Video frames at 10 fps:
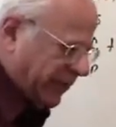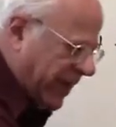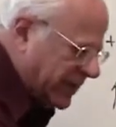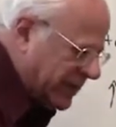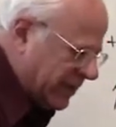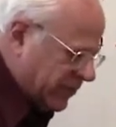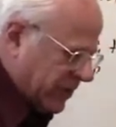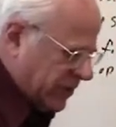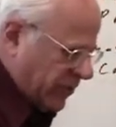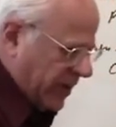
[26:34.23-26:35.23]
raised
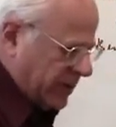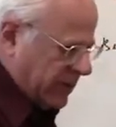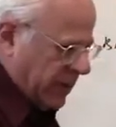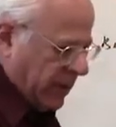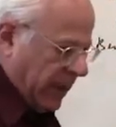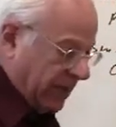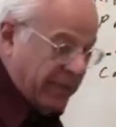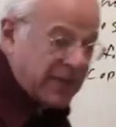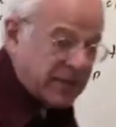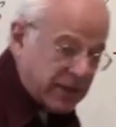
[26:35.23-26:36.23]
interest rates, and
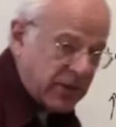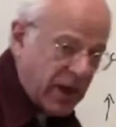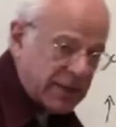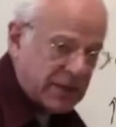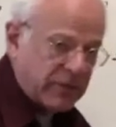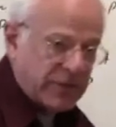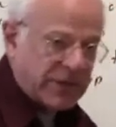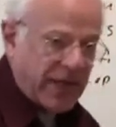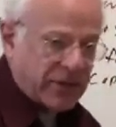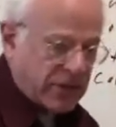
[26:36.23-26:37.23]
basically caused the
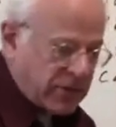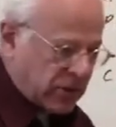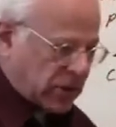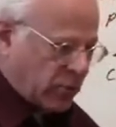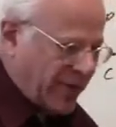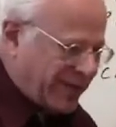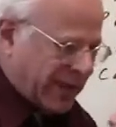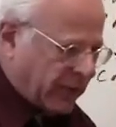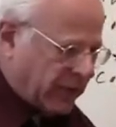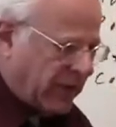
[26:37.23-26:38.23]
recession to
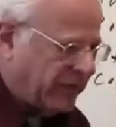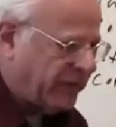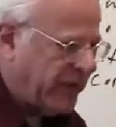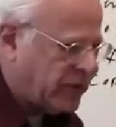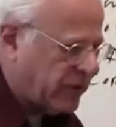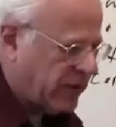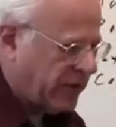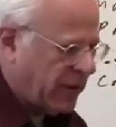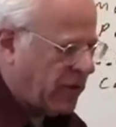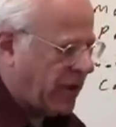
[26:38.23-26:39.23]
squeeze out the inflation
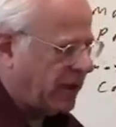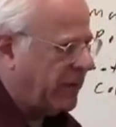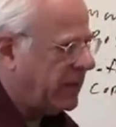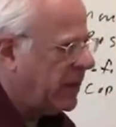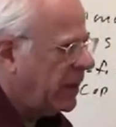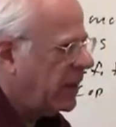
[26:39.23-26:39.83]
in the economy.